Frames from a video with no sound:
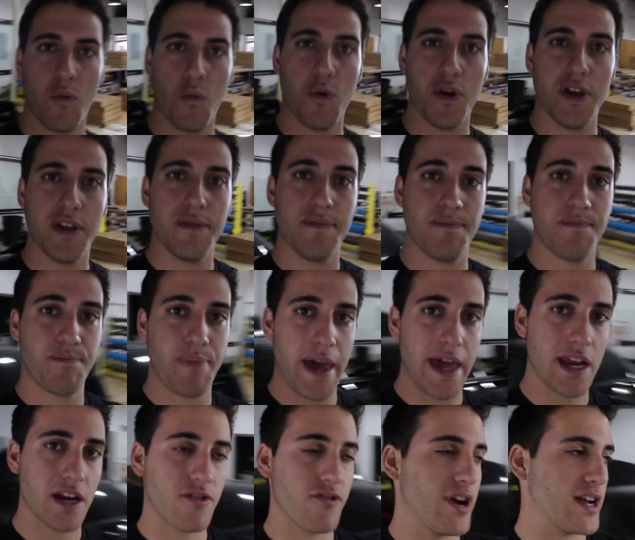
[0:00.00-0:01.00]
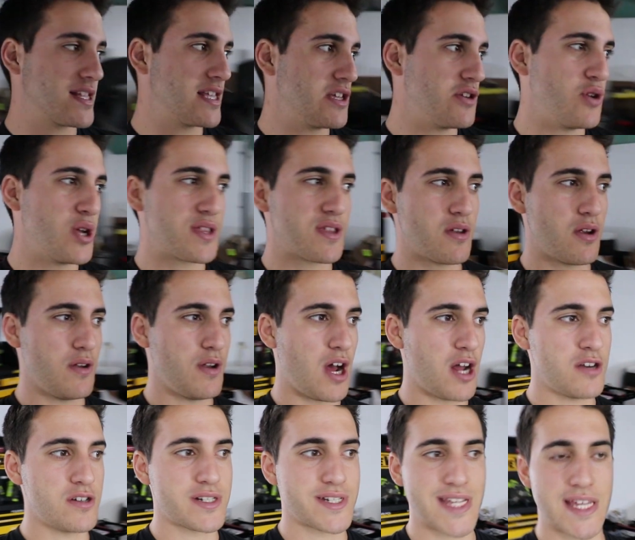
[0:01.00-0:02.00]
With paint correcting, you have to
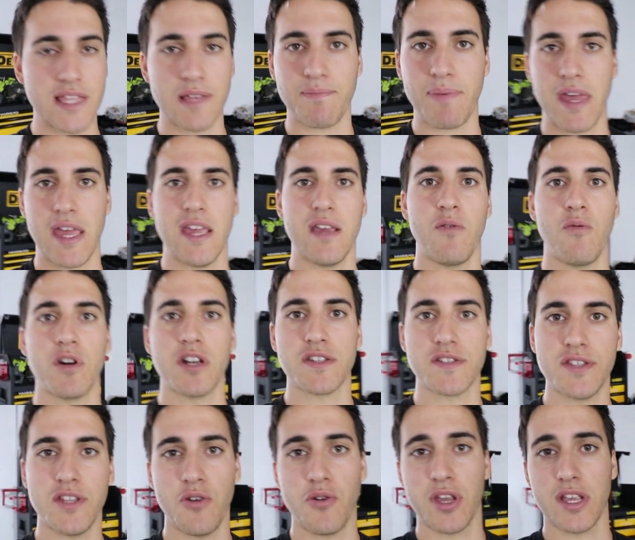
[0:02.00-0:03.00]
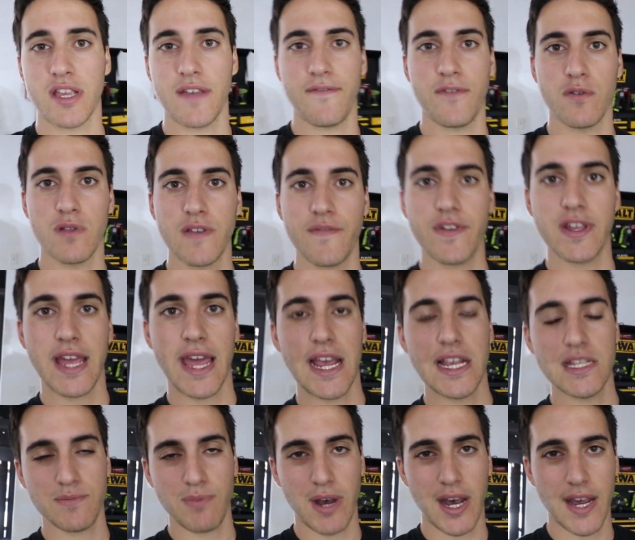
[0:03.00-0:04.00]
understand the paint and what it's doing. If you're leaving
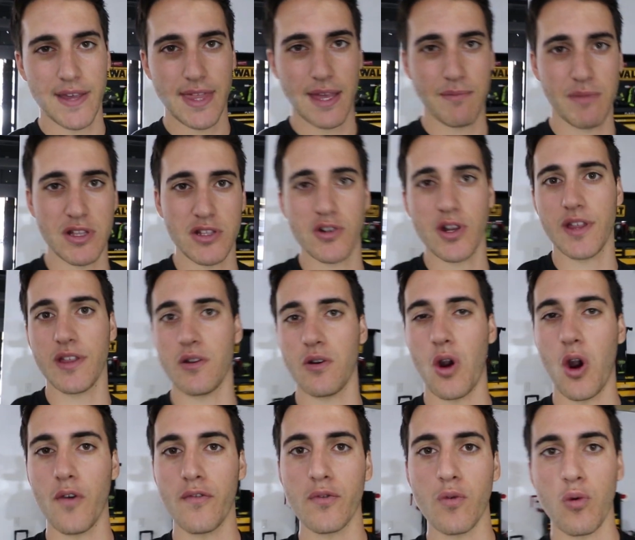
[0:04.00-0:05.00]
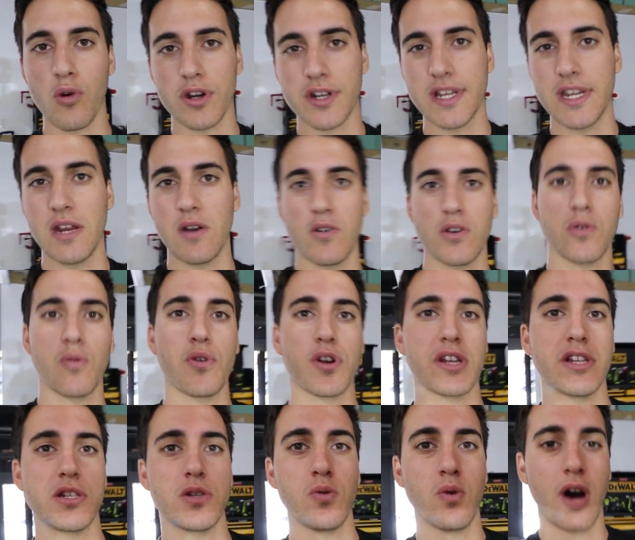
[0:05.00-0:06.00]
haze behind, that means you're either overworking it or you're
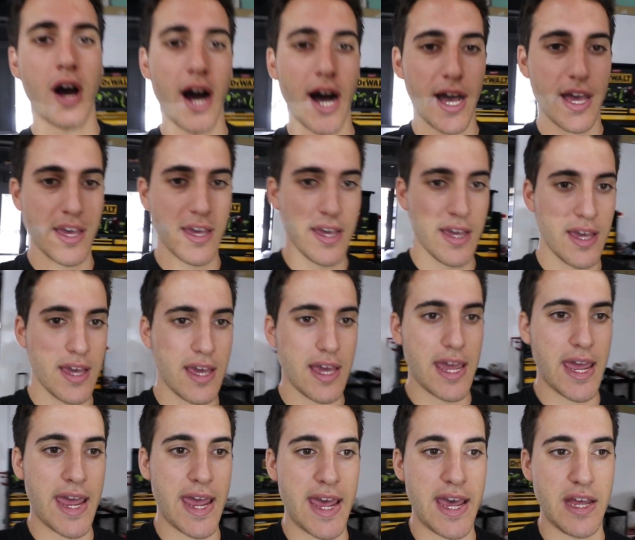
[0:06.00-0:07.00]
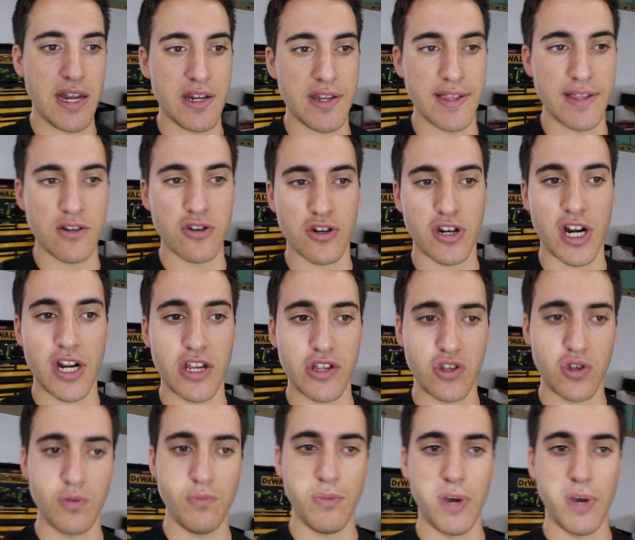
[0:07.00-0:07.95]
working too hot and you're cutting too